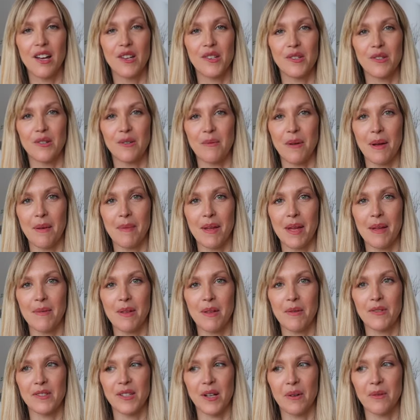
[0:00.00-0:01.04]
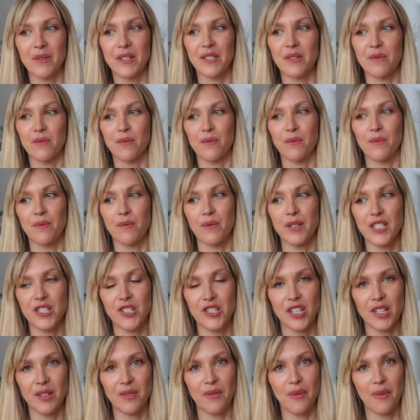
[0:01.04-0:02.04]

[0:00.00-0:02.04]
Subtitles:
so my baby was always reaching